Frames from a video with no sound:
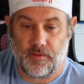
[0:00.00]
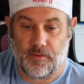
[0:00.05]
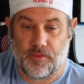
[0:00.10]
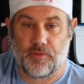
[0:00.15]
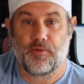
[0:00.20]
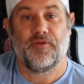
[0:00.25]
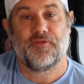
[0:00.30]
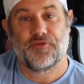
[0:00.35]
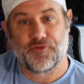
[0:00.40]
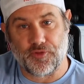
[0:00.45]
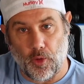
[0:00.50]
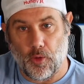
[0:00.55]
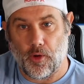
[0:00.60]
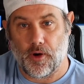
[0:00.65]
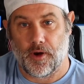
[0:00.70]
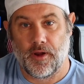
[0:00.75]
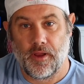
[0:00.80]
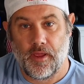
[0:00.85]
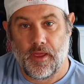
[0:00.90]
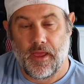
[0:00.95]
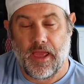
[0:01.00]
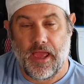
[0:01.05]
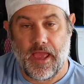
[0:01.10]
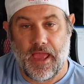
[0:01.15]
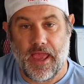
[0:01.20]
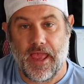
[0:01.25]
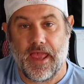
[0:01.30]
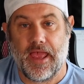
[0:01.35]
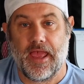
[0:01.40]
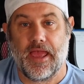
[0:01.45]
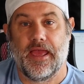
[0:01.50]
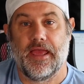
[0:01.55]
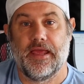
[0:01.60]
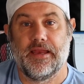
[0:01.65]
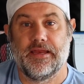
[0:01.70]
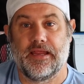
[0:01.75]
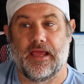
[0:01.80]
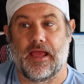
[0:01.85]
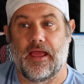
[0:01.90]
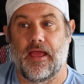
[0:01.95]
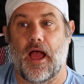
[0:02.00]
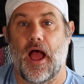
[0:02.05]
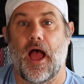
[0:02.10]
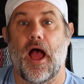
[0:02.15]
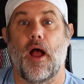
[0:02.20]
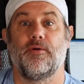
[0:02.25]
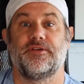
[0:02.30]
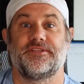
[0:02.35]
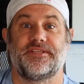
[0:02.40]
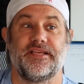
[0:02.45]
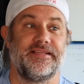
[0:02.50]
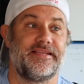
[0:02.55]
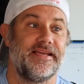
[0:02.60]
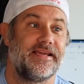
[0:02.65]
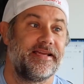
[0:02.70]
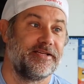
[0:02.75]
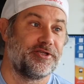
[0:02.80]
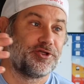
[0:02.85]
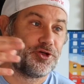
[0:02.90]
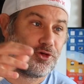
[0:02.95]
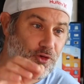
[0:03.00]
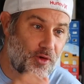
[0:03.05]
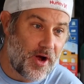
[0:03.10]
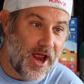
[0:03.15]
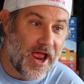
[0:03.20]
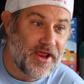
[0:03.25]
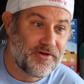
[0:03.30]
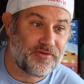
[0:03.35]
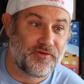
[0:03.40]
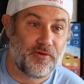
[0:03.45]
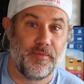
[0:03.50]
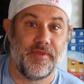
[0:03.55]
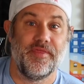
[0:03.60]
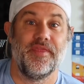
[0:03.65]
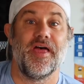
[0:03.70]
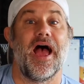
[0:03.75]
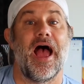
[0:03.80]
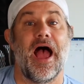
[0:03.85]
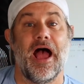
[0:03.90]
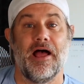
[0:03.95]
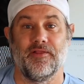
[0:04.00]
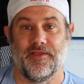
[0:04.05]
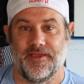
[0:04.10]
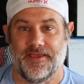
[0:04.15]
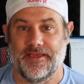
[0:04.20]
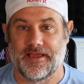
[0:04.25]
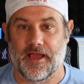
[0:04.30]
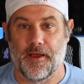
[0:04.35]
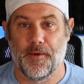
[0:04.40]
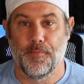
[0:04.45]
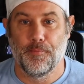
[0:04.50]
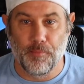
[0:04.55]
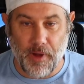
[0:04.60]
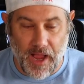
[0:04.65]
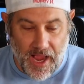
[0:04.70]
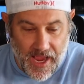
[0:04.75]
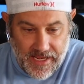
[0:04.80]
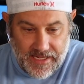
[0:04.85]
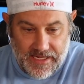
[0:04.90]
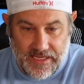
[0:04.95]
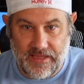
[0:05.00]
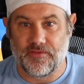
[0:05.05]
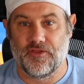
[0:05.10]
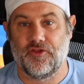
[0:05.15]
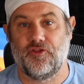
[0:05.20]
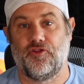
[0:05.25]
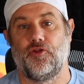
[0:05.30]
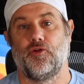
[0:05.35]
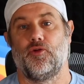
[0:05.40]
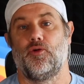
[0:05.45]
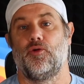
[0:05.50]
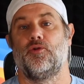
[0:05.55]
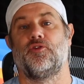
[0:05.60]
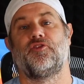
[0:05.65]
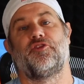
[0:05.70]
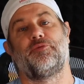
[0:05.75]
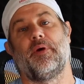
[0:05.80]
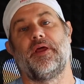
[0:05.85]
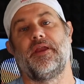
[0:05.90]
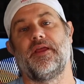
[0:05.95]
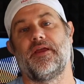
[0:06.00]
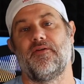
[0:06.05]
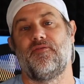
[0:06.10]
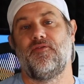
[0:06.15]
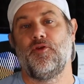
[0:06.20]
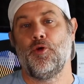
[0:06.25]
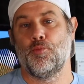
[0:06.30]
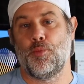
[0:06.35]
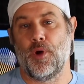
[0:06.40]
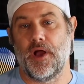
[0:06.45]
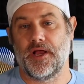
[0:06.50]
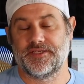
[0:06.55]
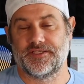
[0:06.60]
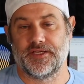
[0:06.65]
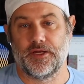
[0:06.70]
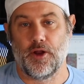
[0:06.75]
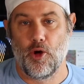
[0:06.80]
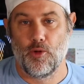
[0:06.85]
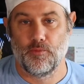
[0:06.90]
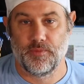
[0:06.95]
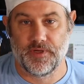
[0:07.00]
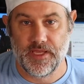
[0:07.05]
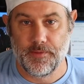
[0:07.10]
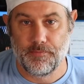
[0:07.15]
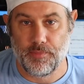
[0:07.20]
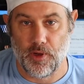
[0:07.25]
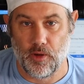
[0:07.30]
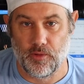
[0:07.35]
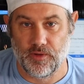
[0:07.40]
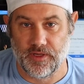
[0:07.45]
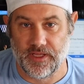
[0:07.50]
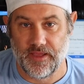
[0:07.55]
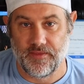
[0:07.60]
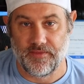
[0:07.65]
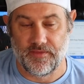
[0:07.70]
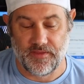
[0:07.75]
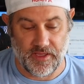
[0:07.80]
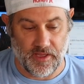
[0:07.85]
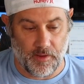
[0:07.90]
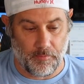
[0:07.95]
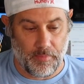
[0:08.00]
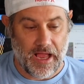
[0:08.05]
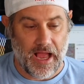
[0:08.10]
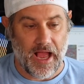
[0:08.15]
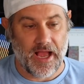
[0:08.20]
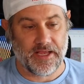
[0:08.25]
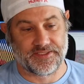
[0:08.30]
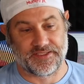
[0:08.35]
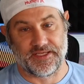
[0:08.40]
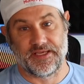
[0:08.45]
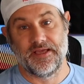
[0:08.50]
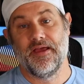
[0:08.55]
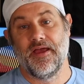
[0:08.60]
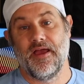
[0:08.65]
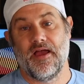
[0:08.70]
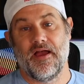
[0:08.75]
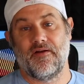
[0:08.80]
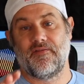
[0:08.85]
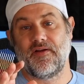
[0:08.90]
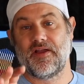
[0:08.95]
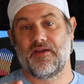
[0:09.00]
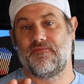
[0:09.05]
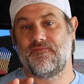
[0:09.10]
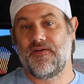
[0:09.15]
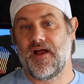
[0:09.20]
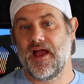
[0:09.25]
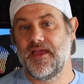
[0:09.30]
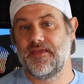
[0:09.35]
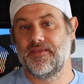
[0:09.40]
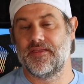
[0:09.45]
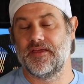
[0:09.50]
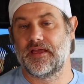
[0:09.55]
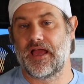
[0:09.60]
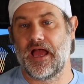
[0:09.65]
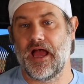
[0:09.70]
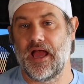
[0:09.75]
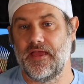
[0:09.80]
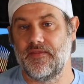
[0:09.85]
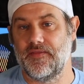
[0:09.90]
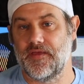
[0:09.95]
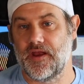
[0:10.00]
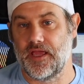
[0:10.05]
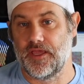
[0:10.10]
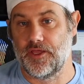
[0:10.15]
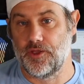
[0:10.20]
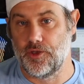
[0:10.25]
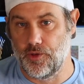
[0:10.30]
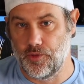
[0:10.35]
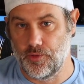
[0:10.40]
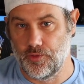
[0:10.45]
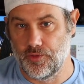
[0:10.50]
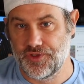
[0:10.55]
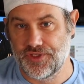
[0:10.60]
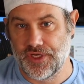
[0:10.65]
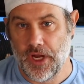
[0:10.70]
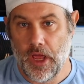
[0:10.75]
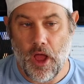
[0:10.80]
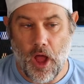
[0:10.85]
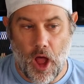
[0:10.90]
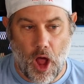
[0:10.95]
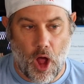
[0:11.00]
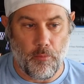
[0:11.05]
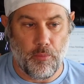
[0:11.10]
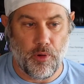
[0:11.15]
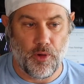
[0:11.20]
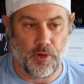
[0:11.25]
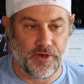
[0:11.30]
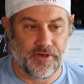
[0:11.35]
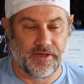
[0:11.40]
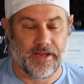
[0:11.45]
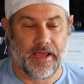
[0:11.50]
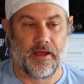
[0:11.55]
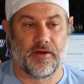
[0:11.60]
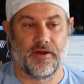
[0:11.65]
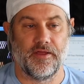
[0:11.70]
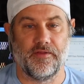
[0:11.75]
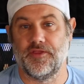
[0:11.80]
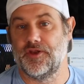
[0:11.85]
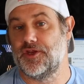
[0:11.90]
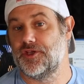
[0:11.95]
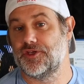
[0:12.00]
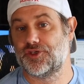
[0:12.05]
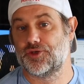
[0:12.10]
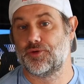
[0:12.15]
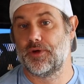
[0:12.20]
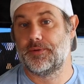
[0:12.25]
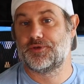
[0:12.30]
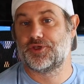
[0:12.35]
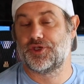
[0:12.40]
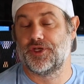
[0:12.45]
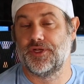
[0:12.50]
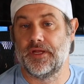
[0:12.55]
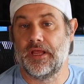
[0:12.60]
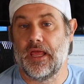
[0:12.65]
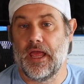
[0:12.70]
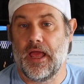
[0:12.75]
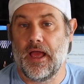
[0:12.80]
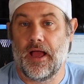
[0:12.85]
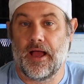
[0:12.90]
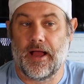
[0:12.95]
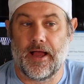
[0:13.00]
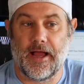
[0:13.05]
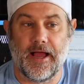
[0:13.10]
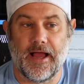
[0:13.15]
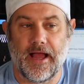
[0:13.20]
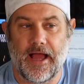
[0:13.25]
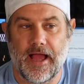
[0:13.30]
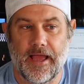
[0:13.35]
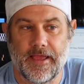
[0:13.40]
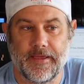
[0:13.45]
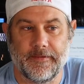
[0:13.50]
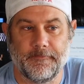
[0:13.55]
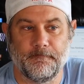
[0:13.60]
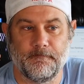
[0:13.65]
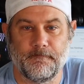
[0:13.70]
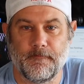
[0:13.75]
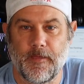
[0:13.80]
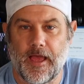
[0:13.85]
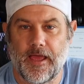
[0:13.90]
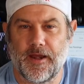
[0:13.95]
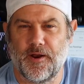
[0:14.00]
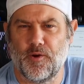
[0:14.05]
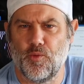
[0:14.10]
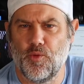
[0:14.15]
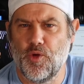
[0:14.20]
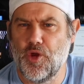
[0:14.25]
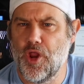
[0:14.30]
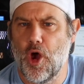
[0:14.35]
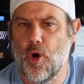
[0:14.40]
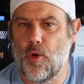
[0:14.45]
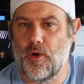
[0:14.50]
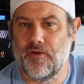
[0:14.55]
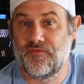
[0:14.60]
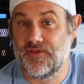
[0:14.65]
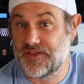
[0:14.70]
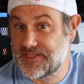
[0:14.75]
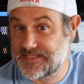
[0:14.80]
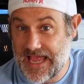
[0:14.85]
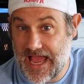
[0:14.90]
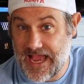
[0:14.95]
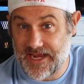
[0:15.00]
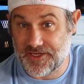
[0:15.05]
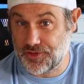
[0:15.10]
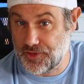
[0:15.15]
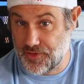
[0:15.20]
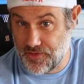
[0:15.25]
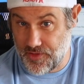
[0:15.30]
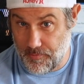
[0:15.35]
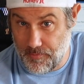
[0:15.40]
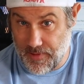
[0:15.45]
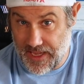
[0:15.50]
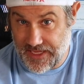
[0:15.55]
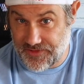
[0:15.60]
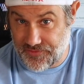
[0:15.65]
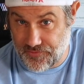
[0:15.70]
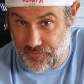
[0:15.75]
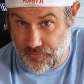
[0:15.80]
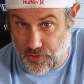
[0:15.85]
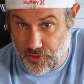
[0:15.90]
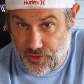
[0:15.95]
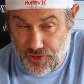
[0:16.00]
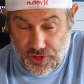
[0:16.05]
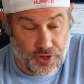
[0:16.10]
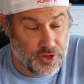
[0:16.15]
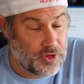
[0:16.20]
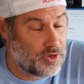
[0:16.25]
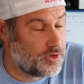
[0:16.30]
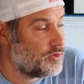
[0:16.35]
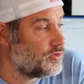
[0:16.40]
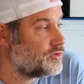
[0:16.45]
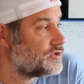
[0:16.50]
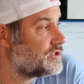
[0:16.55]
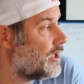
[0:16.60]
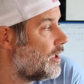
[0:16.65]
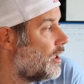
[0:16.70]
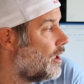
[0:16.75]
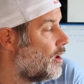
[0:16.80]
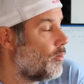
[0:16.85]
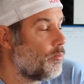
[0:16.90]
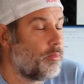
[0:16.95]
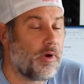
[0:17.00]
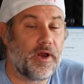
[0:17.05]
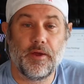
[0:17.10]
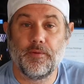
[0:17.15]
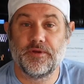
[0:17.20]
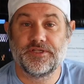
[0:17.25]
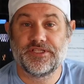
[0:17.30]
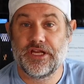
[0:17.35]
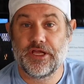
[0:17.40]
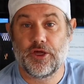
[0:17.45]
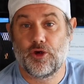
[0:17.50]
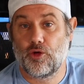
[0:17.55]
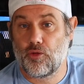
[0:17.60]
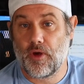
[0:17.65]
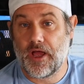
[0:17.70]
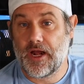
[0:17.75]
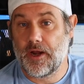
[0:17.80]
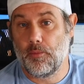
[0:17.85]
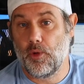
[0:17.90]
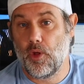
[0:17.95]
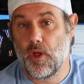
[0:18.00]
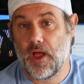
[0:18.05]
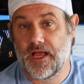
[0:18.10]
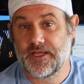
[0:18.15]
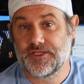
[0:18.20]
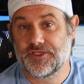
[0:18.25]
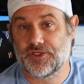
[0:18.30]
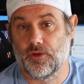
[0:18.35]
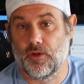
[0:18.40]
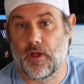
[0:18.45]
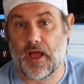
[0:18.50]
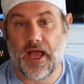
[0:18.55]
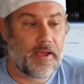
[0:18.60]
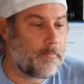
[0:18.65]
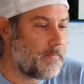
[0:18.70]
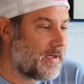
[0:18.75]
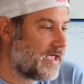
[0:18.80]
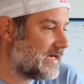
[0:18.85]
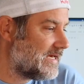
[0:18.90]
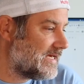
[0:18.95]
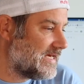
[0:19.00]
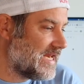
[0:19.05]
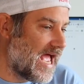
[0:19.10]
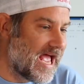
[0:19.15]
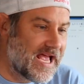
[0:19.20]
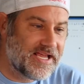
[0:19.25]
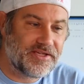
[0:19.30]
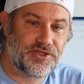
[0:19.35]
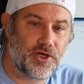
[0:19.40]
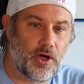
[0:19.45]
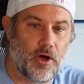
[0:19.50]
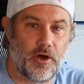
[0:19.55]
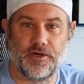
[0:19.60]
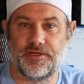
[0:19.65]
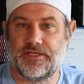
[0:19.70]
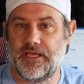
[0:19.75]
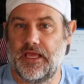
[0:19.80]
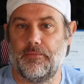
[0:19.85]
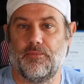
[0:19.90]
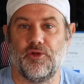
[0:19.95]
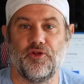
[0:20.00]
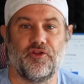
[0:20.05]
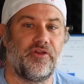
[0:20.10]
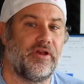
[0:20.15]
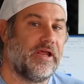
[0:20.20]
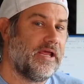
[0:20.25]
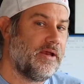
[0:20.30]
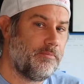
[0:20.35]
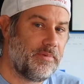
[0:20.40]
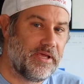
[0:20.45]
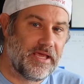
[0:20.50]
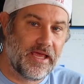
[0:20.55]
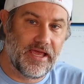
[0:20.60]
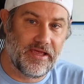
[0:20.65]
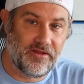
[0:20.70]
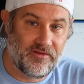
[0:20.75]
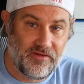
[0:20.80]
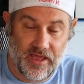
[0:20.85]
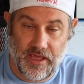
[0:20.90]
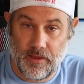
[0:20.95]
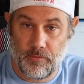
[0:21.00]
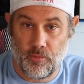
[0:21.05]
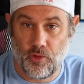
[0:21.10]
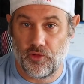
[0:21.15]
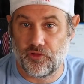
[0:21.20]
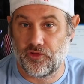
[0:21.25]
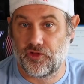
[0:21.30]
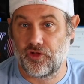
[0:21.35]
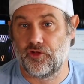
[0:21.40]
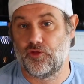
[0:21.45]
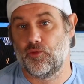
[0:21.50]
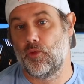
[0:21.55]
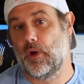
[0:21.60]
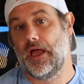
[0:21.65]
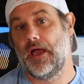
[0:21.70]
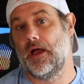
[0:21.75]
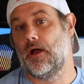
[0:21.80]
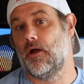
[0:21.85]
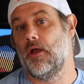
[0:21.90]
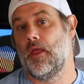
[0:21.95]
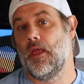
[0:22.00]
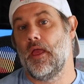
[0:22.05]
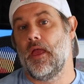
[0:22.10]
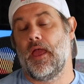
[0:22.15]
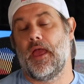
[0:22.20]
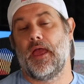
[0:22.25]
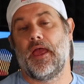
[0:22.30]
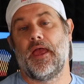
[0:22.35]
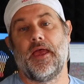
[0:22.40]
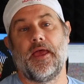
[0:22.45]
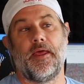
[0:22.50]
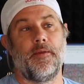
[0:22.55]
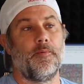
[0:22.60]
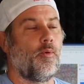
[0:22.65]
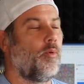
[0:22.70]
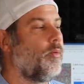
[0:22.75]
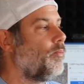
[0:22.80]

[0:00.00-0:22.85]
thrift store, and I was then taking trash from in the alley, combining the two, spending a few bucks at Home Depot to get the epoxy. If I can find the kind that I use, I'll put it down in the description. I don't know if it's actually the best version to use, but it was an incredible hustle. I made NASCAR tables and NBA tables as well. And